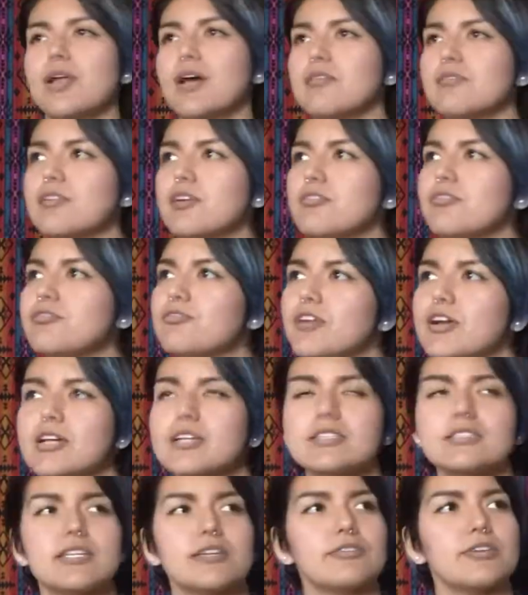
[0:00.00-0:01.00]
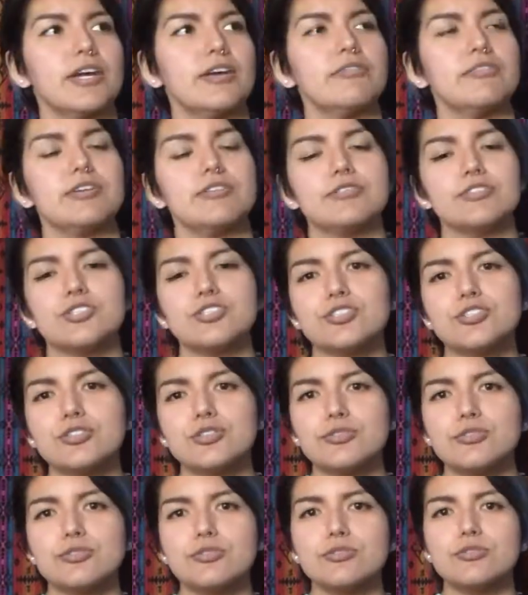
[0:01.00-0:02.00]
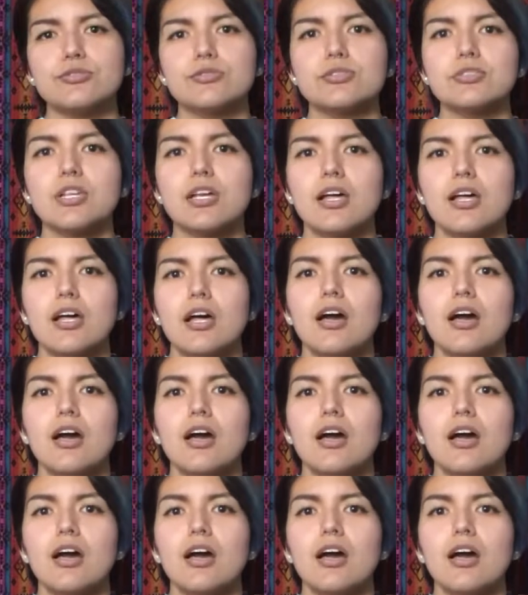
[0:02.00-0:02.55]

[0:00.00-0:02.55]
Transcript: have enough friends, I don't have enough shoes,